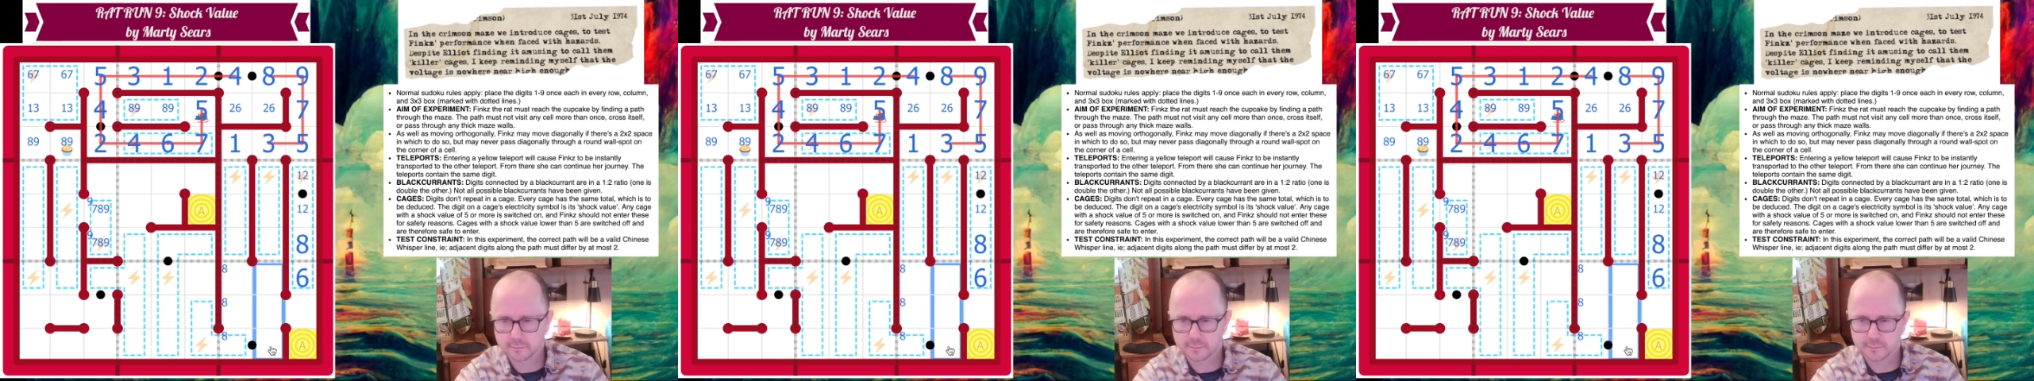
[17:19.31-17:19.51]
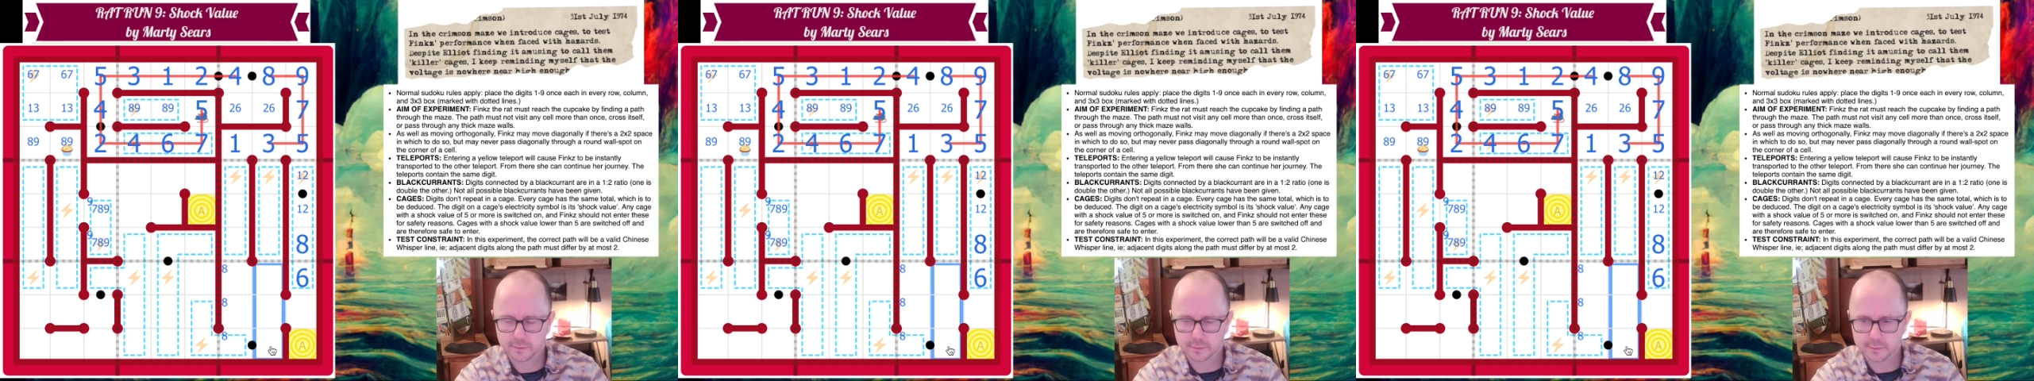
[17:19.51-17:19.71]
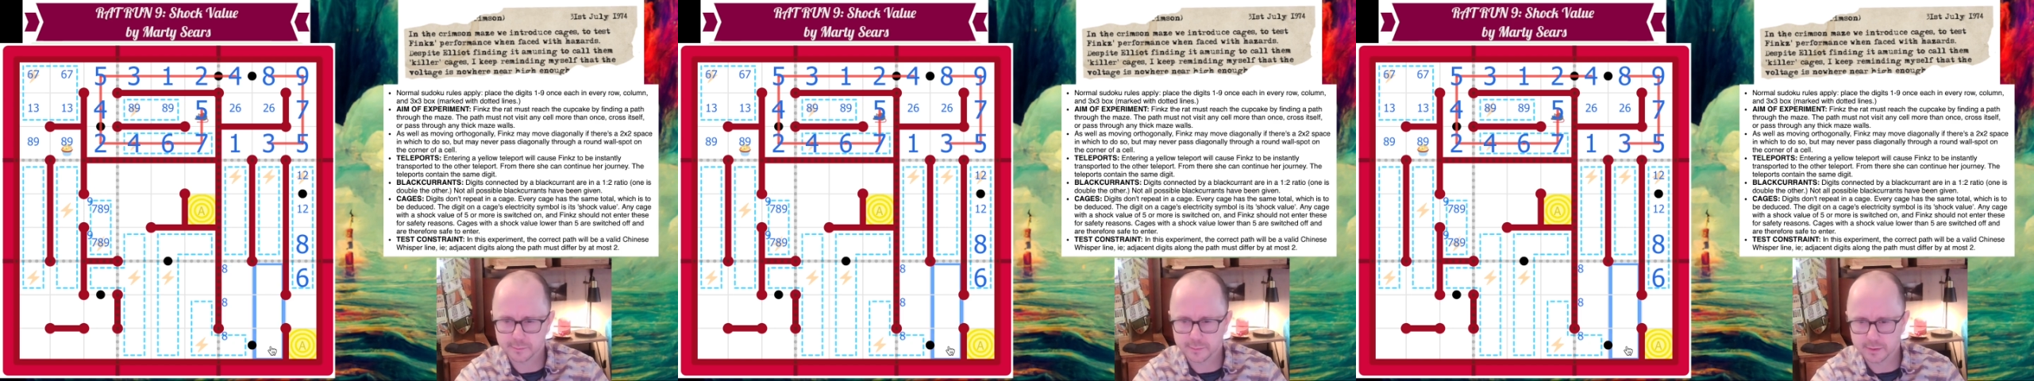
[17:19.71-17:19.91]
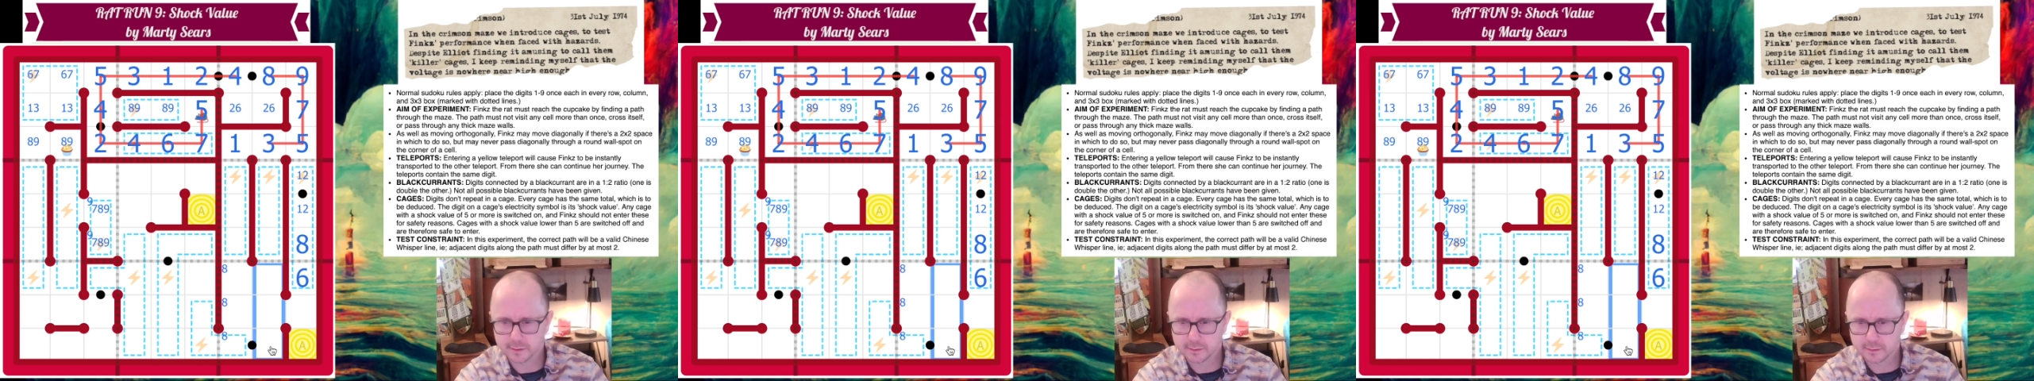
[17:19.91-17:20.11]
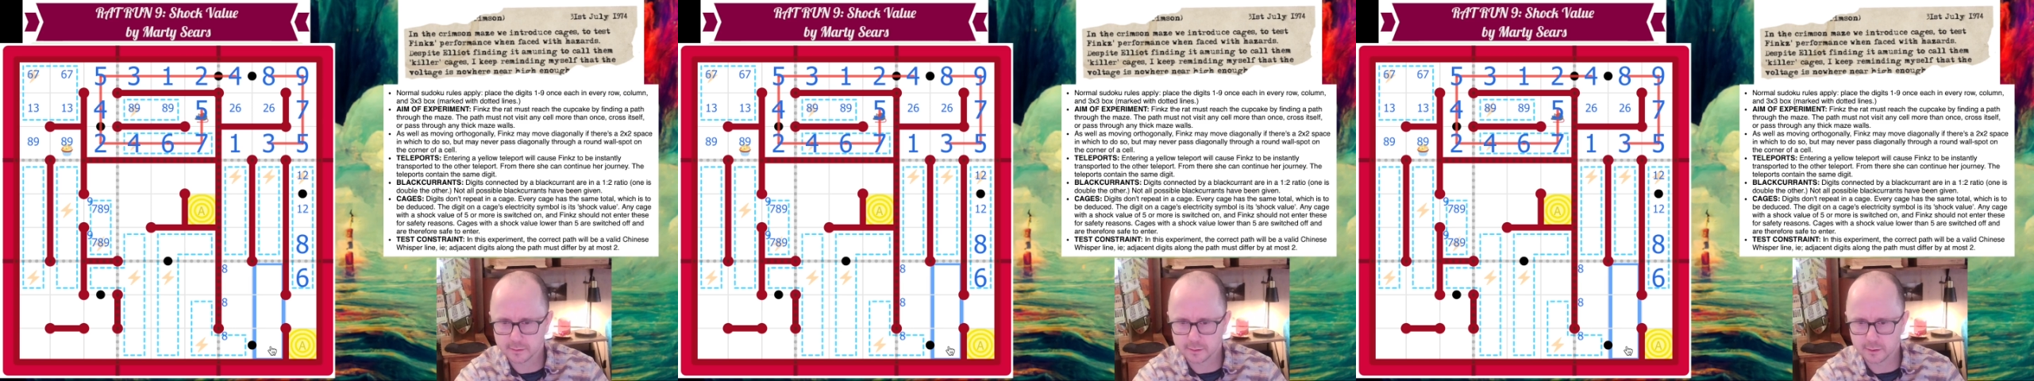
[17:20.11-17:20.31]
probably a bit
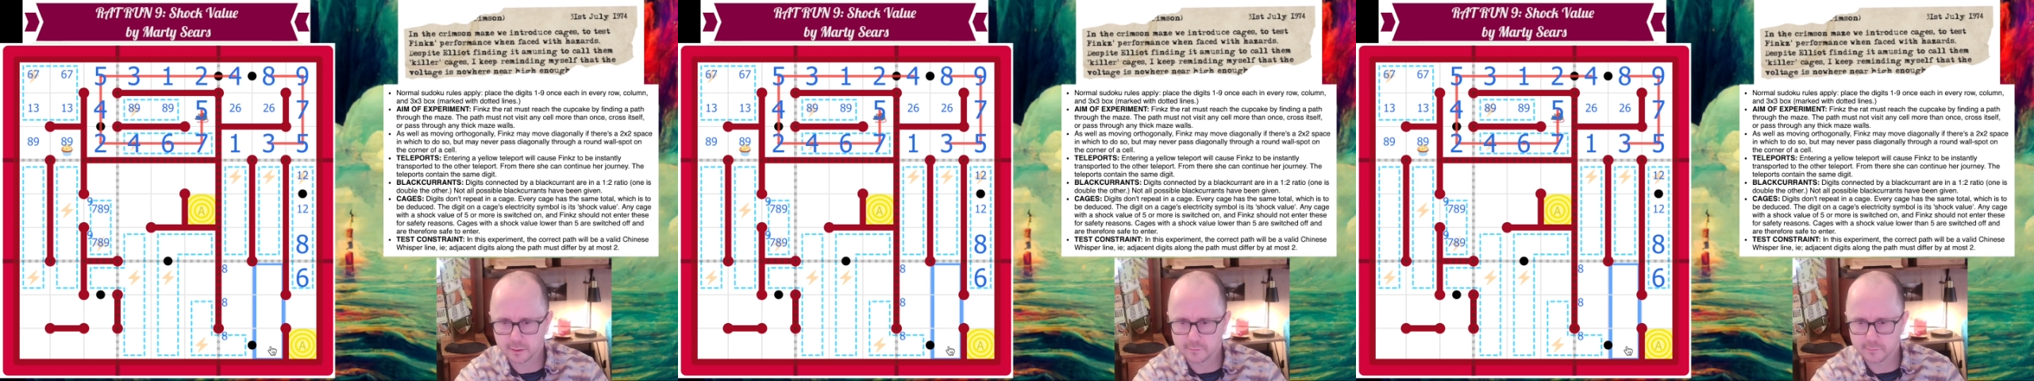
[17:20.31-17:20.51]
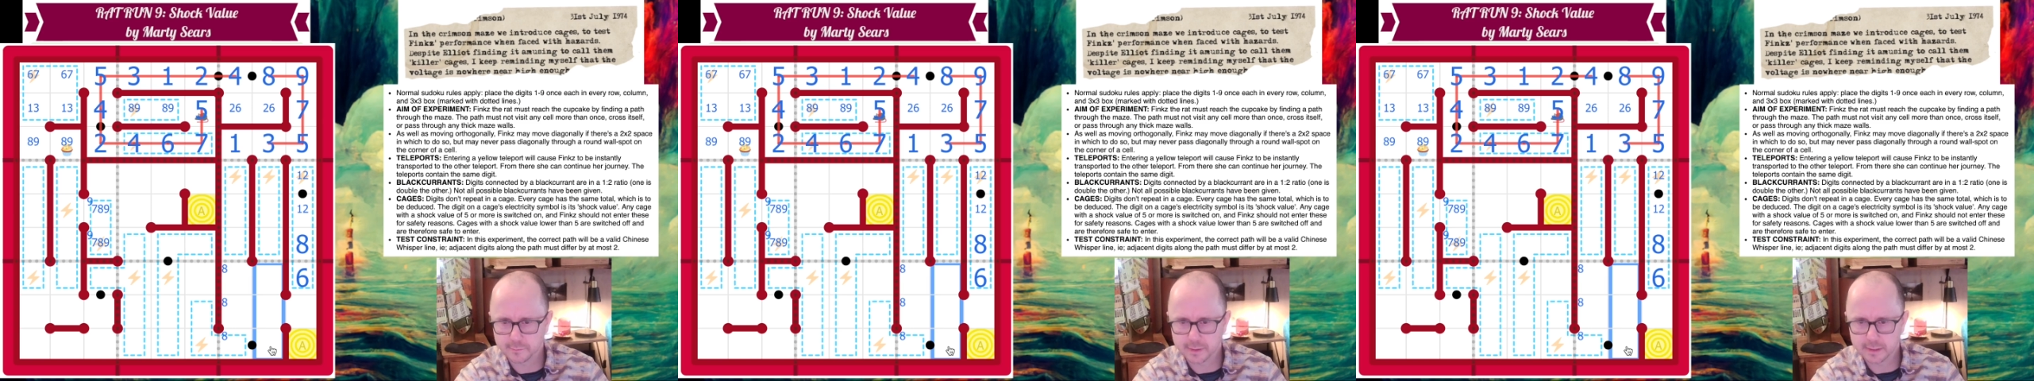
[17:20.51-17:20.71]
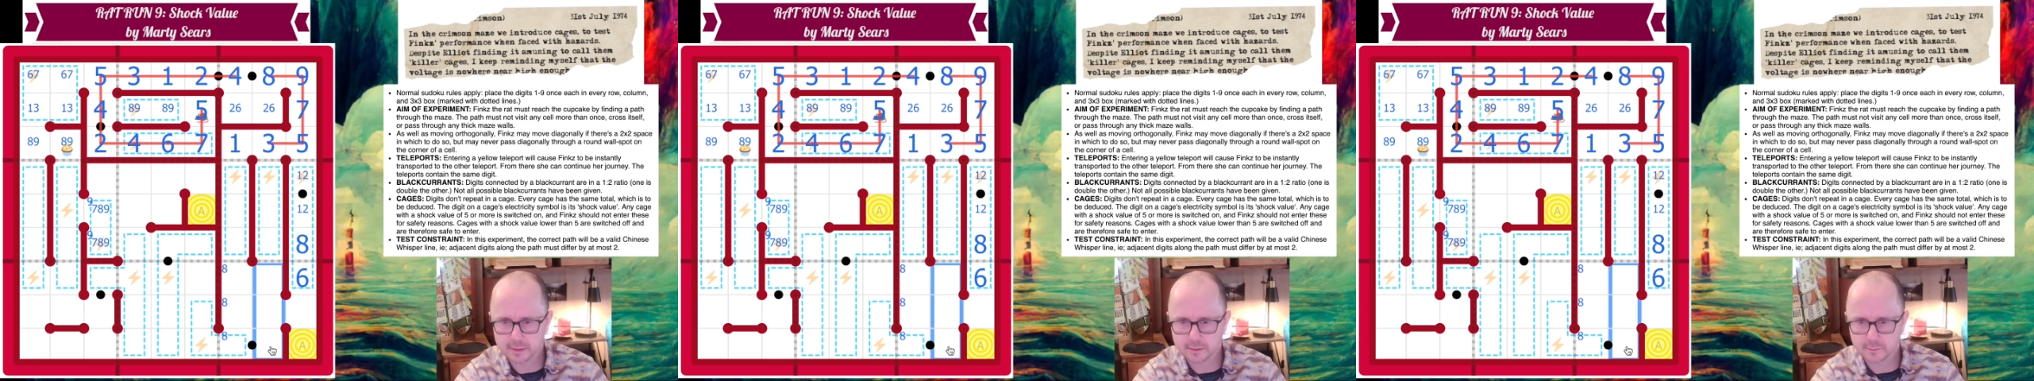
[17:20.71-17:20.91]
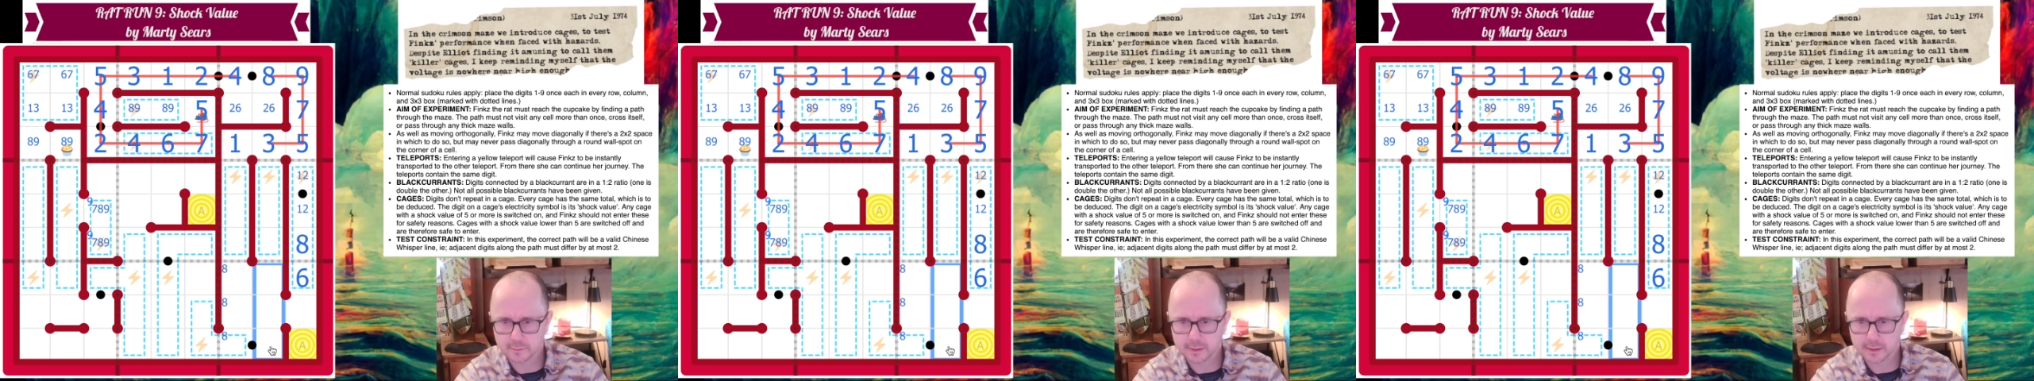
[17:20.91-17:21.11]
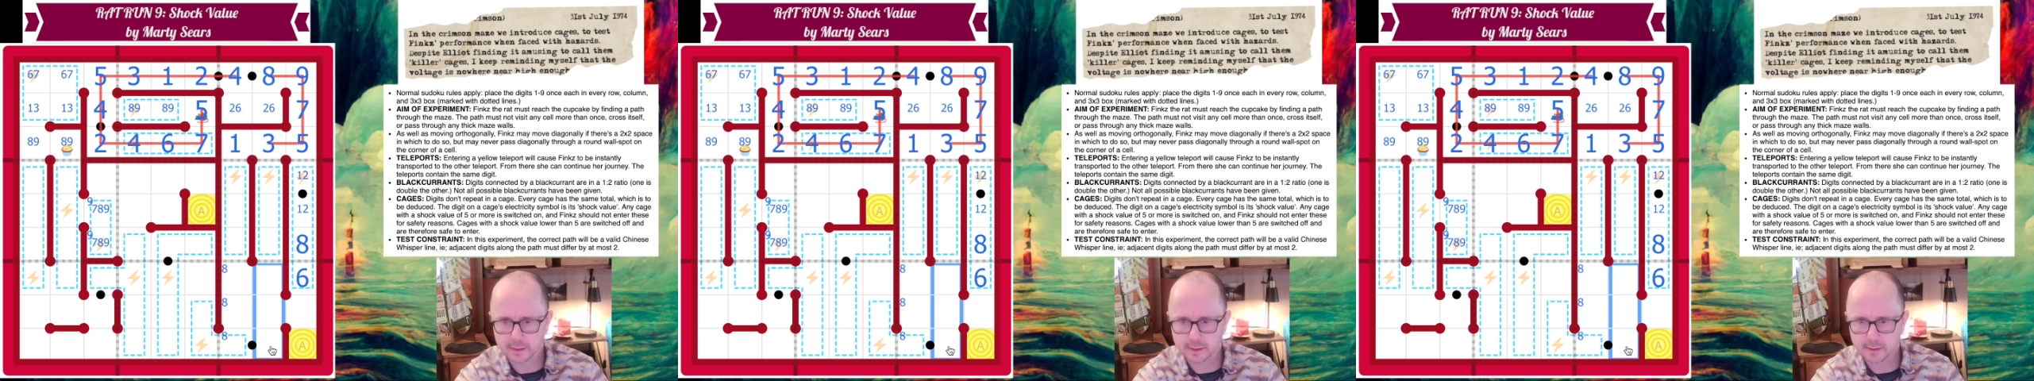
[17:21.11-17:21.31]
over pencil
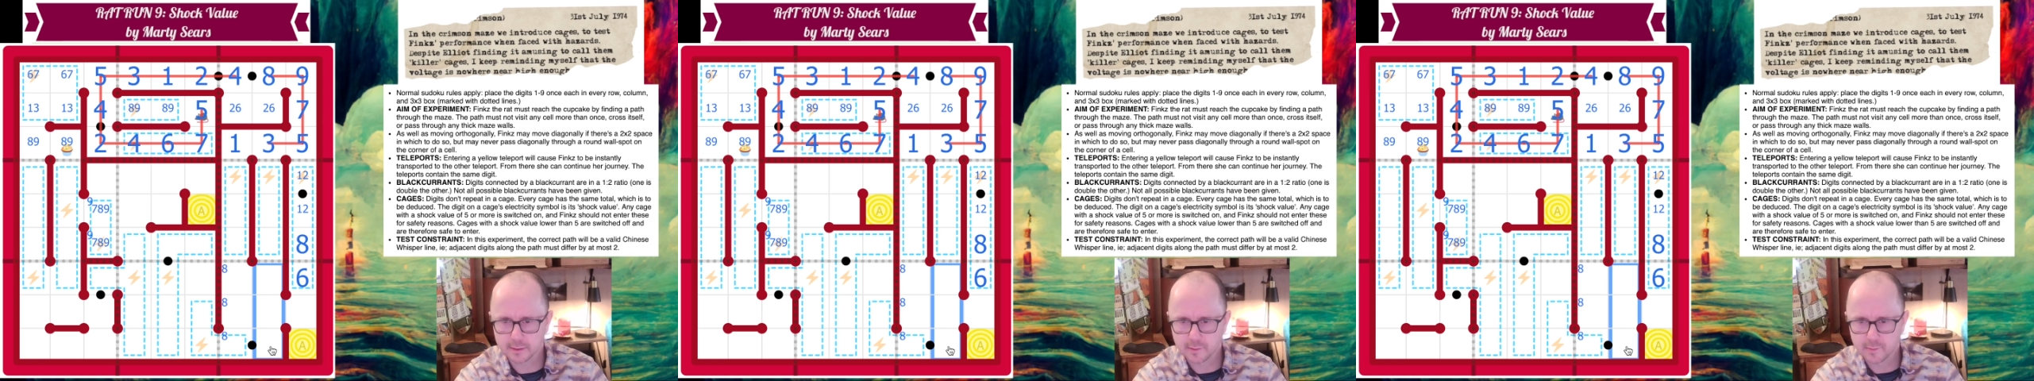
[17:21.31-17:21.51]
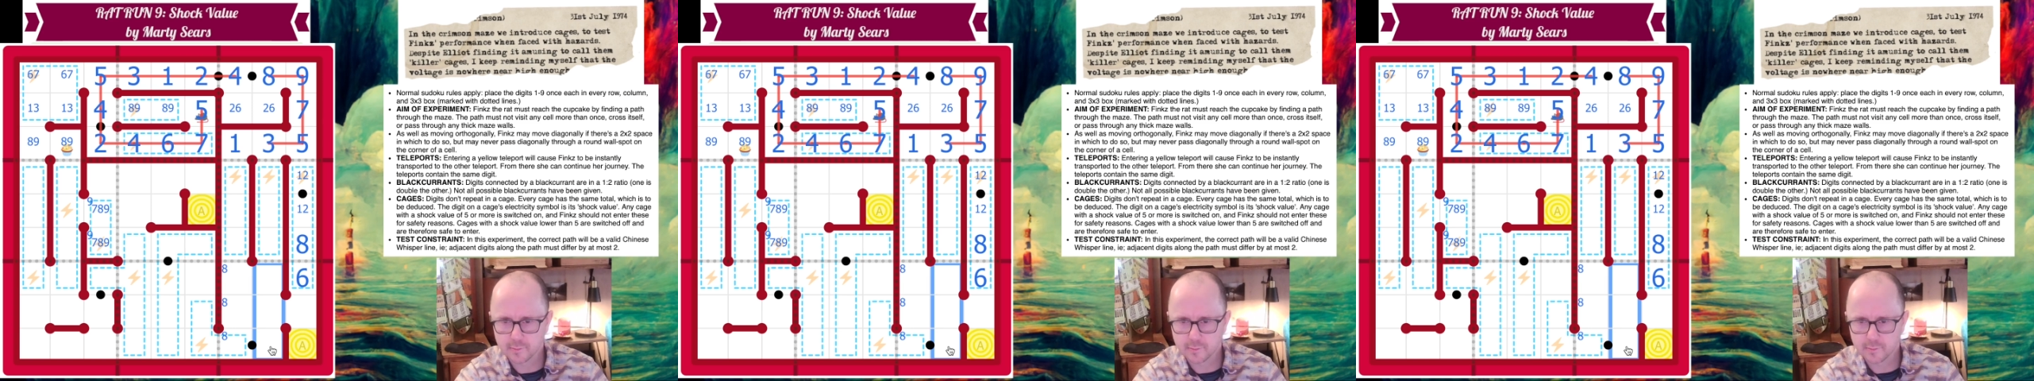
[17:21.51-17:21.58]
marking.